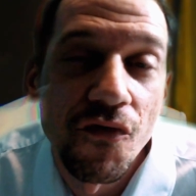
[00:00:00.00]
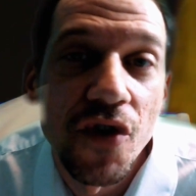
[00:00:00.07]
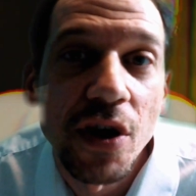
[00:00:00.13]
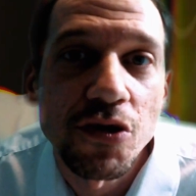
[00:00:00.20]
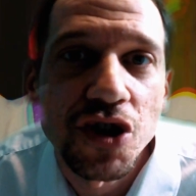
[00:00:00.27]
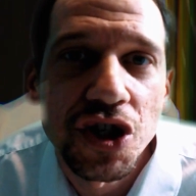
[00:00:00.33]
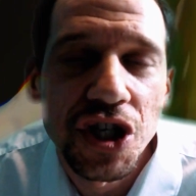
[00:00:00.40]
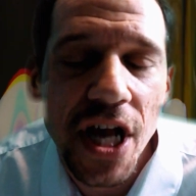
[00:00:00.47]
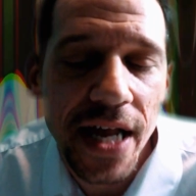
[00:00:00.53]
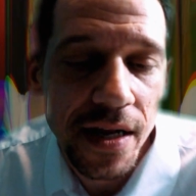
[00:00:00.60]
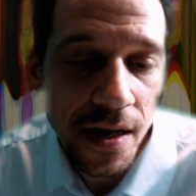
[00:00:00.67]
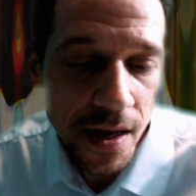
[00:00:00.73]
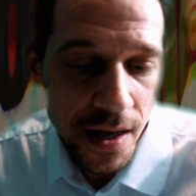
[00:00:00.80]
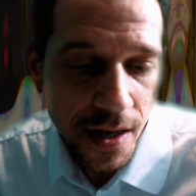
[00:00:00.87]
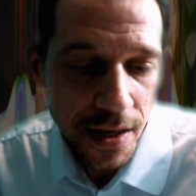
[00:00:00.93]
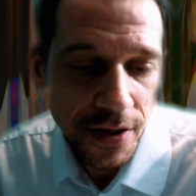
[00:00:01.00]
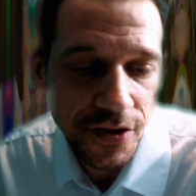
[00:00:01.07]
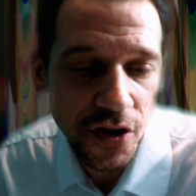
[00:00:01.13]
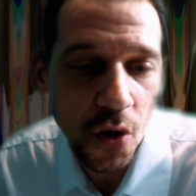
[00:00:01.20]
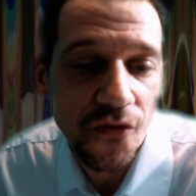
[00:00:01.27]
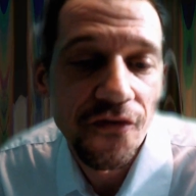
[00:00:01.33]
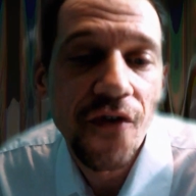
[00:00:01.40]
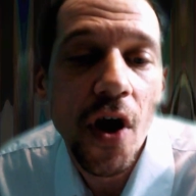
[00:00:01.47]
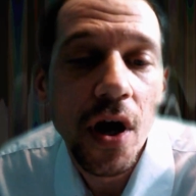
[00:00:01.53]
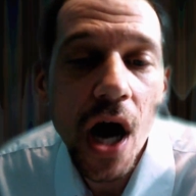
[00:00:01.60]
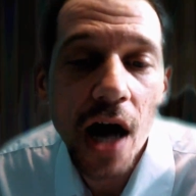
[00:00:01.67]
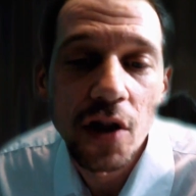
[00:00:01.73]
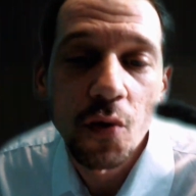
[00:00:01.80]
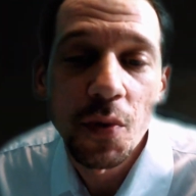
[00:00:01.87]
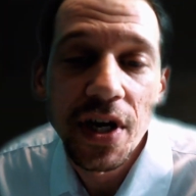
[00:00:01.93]
real shit. So fuck
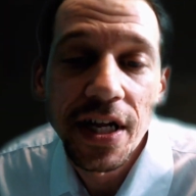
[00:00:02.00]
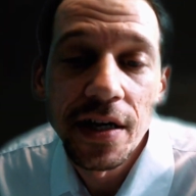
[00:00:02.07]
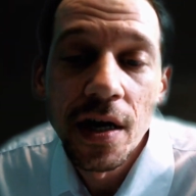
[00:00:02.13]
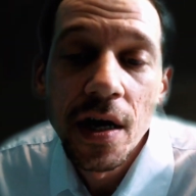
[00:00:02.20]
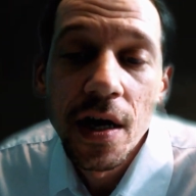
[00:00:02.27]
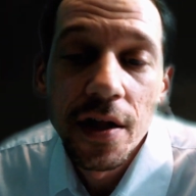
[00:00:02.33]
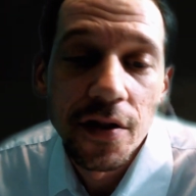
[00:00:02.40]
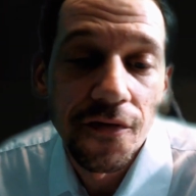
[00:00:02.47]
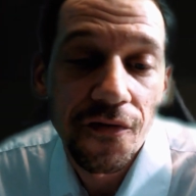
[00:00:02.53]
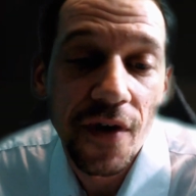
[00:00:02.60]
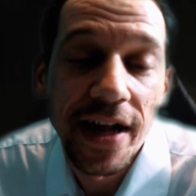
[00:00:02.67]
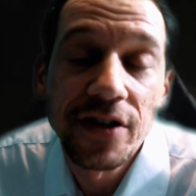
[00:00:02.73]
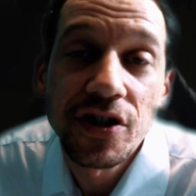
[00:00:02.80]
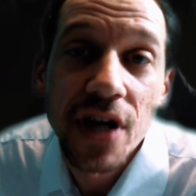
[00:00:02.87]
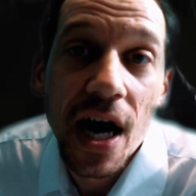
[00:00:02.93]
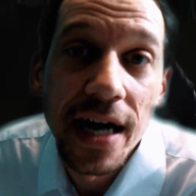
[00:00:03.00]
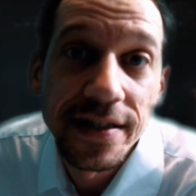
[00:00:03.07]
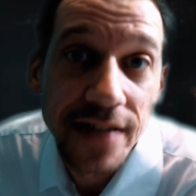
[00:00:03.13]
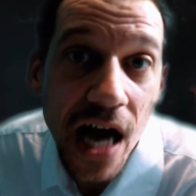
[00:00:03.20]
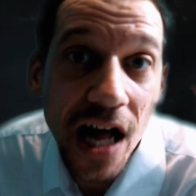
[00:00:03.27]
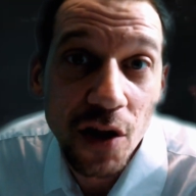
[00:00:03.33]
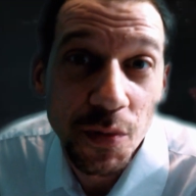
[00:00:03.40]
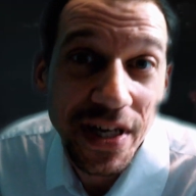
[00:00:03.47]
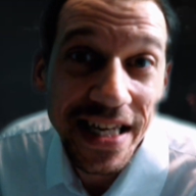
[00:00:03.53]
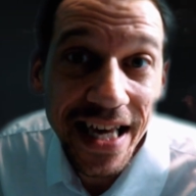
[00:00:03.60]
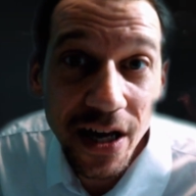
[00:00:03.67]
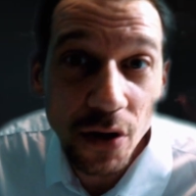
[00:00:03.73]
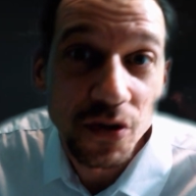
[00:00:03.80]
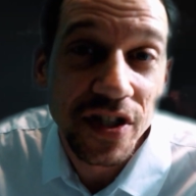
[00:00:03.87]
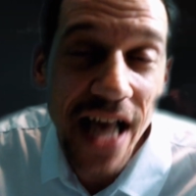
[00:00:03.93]
Halloween, the franchise, Halloween
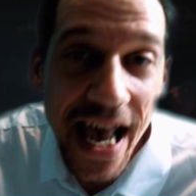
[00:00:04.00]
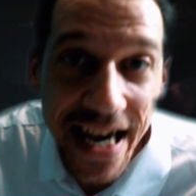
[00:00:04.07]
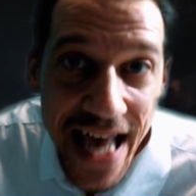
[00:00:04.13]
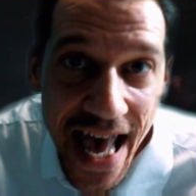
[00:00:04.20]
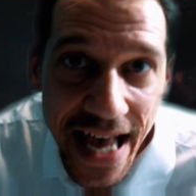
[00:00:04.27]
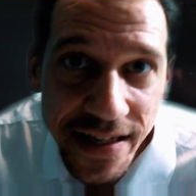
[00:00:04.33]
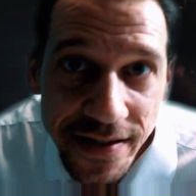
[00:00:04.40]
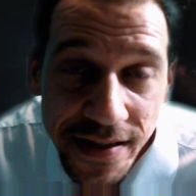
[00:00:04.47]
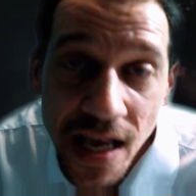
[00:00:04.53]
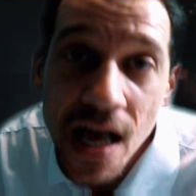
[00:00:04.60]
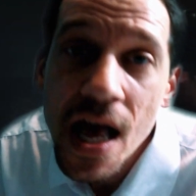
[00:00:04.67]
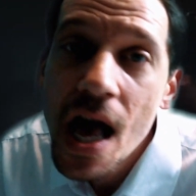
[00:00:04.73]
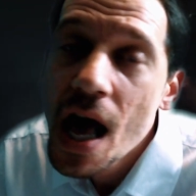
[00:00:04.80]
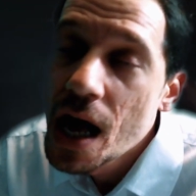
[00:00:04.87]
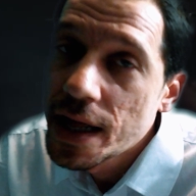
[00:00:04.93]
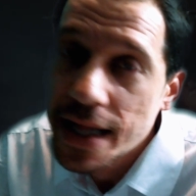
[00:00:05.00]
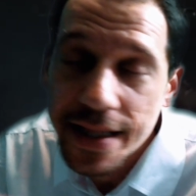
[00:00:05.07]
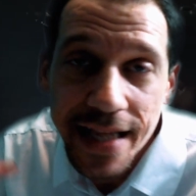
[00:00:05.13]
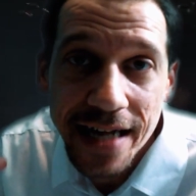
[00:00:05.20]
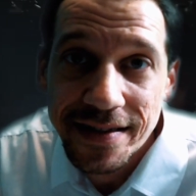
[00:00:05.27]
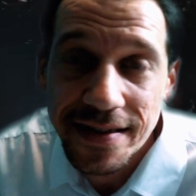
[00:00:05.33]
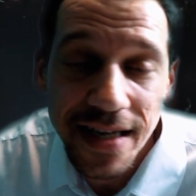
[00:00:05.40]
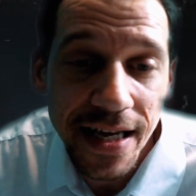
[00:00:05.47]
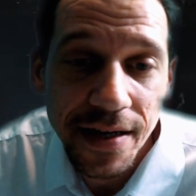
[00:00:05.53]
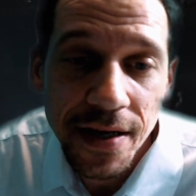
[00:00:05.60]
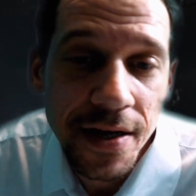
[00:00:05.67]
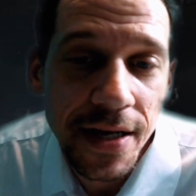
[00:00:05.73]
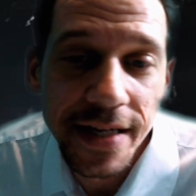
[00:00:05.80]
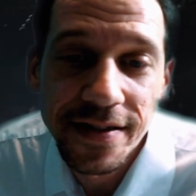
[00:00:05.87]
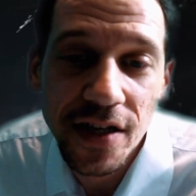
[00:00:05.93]
kills and ends, and that's it.
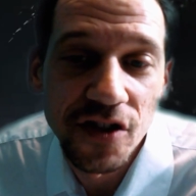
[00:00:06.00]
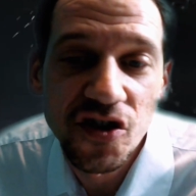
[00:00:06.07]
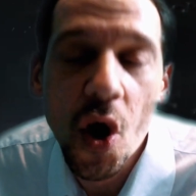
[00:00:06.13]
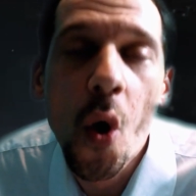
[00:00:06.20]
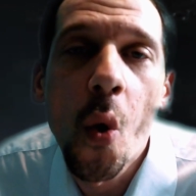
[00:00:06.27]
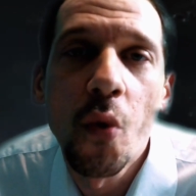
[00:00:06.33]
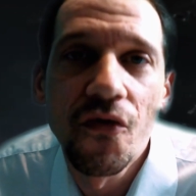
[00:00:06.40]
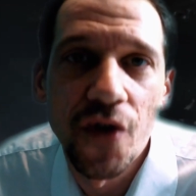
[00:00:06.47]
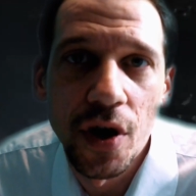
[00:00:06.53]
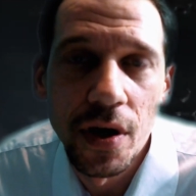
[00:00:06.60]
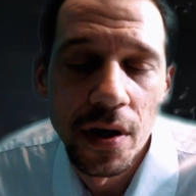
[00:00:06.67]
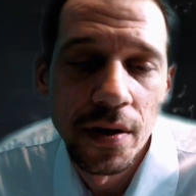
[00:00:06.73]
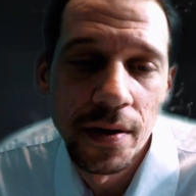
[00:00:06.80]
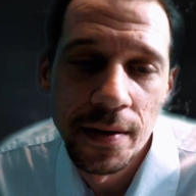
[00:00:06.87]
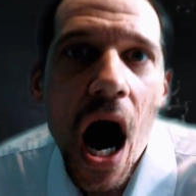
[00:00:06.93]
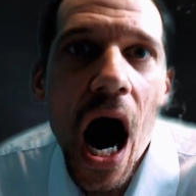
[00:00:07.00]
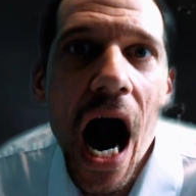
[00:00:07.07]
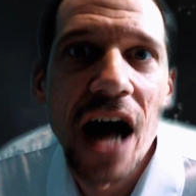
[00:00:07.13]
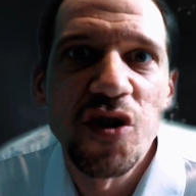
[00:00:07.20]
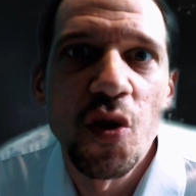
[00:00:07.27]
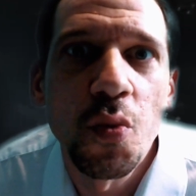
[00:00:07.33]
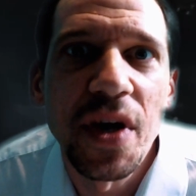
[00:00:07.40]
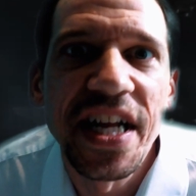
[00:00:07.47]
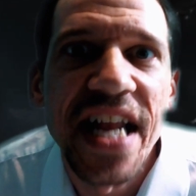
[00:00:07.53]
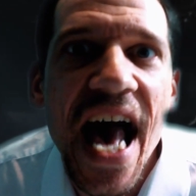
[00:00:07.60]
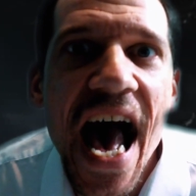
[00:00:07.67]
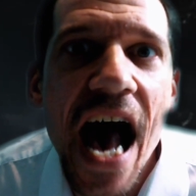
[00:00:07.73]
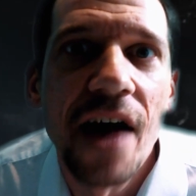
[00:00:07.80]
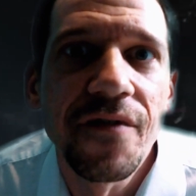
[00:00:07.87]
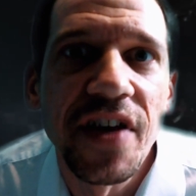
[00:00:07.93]
It's, it's over. Halloween
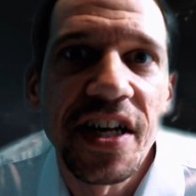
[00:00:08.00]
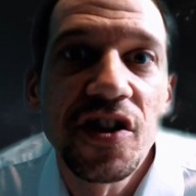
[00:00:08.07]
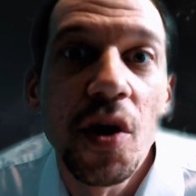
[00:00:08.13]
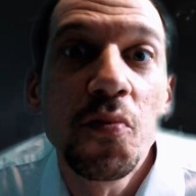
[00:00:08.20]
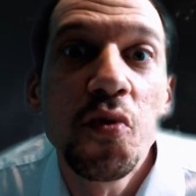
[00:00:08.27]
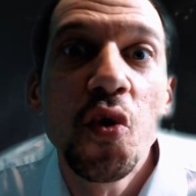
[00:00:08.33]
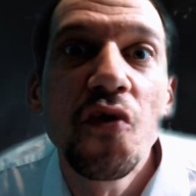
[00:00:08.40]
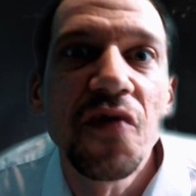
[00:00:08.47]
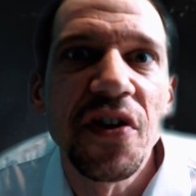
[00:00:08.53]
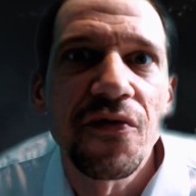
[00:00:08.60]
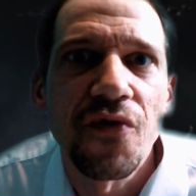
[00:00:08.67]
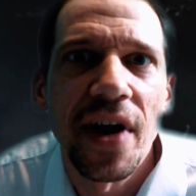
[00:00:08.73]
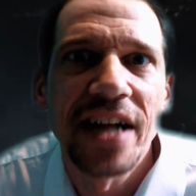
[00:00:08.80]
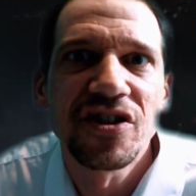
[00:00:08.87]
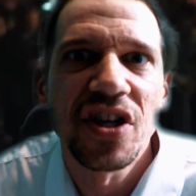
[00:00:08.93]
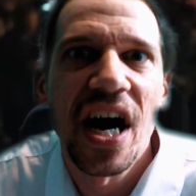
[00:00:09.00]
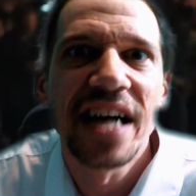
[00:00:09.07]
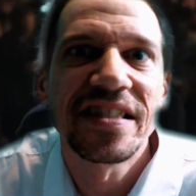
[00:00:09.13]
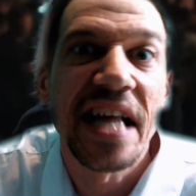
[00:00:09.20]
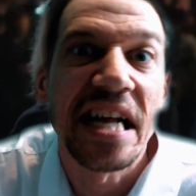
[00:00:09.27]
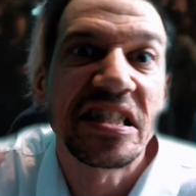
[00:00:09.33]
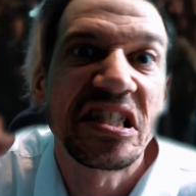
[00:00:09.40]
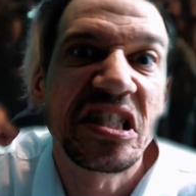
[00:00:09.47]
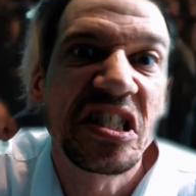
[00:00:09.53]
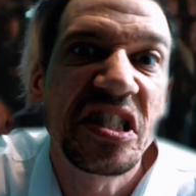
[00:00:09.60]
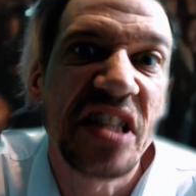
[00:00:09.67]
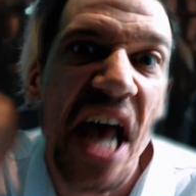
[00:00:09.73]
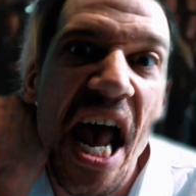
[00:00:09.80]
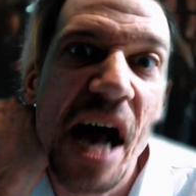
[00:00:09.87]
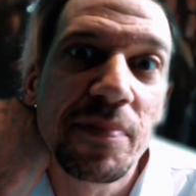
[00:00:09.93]
Havoc, the movie franchise that
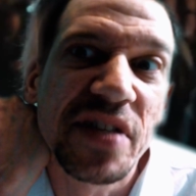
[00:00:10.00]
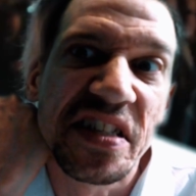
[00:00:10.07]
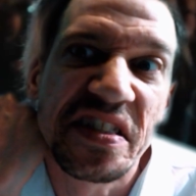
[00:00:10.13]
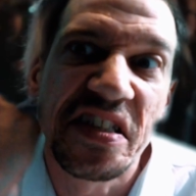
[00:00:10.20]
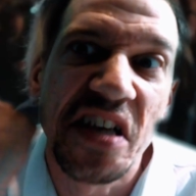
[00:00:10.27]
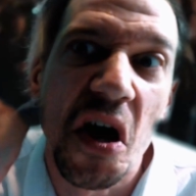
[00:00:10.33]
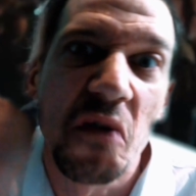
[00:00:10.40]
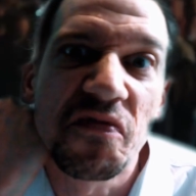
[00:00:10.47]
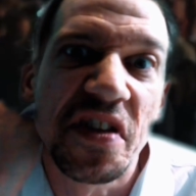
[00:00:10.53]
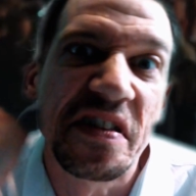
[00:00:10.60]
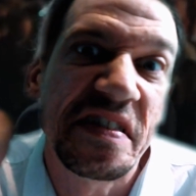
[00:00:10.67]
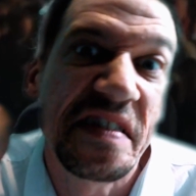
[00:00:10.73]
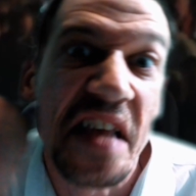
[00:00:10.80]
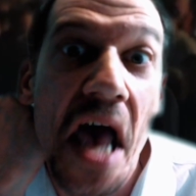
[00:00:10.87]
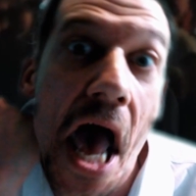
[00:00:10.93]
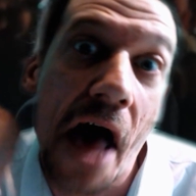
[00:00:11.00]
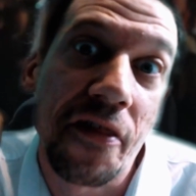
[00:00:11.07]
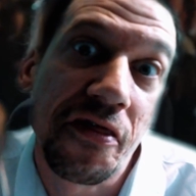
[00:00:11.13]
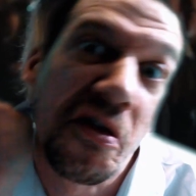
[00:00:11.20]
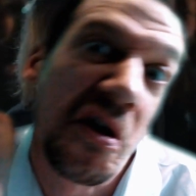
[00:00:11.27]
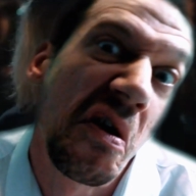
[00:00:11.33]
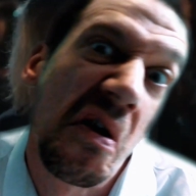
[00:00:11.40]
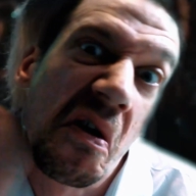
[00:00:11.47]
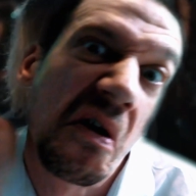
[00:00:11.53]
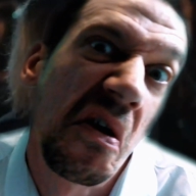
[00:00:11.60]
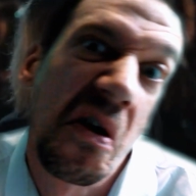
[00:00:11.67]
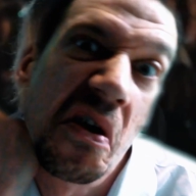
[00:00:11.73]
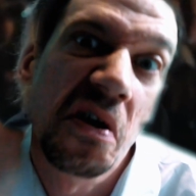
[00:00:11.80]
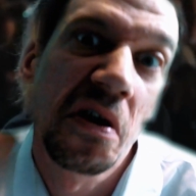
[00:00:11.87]
stabbed itself to death.